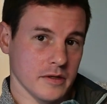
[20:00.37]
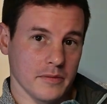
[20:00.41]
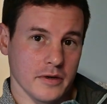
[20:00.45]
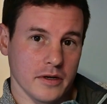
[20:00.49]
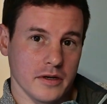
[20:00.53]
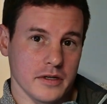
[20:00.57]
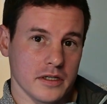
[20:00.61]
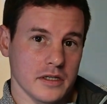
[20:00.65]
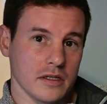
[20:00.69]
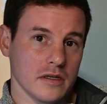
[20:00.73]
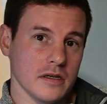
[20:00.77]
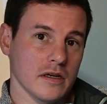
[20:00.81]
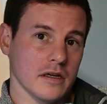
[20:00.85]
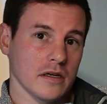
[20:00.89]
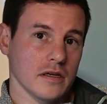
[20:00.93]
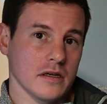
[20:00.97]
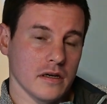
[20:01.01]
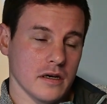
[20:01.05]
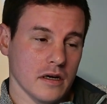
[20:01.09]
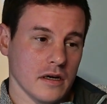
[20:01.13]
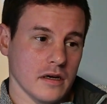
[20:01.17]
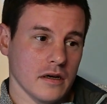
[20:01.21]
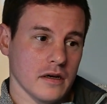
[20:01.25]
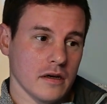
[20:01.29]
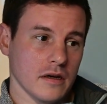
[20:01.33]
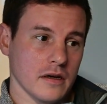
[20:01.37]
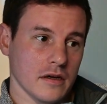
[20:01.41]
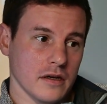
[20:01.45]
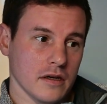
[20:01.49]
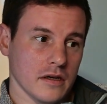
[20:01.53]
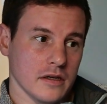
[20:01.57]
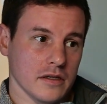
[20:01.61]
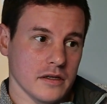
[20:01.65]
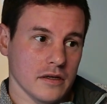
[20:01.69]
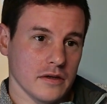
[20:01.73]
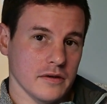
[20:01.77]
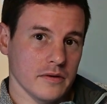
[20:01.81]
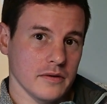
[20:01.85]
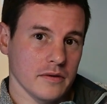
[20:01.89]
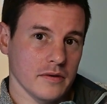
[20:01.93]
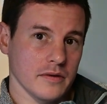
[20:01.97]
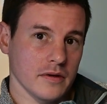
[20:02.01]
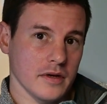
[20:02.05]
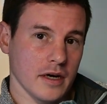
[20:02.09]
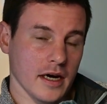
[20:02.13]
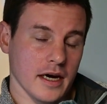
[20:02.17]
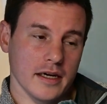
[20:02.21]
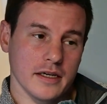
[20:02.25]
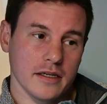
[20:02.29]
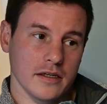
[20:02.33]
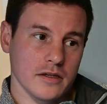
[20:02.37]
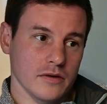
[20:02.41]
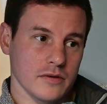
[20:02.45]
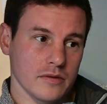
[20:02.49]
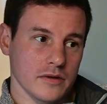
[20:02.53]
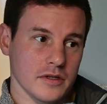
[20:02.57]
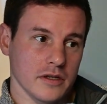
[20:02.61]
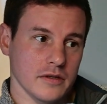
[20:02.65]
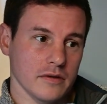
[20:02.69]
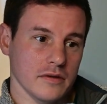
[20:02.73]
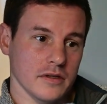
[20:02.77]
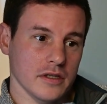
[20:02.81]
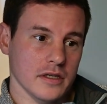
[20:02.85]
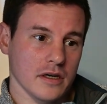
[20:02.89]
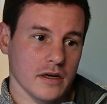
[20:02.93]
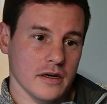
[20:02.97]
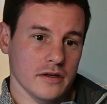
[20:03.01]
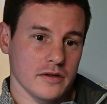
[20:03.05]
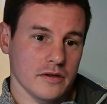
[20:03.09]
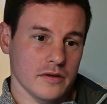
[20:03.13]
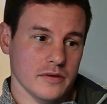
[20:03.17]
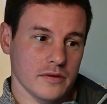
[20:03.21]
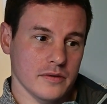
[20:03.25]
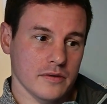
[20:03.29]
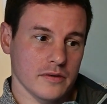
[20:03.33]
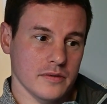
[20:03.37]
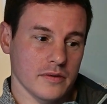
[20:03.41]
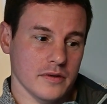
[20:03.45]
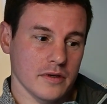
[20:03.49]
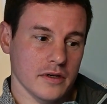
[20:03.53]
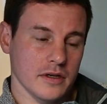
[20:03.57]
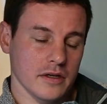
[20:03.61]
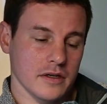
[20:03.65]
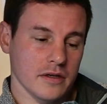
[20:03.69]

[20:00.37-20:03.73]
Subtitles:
person in it. So, and also the title,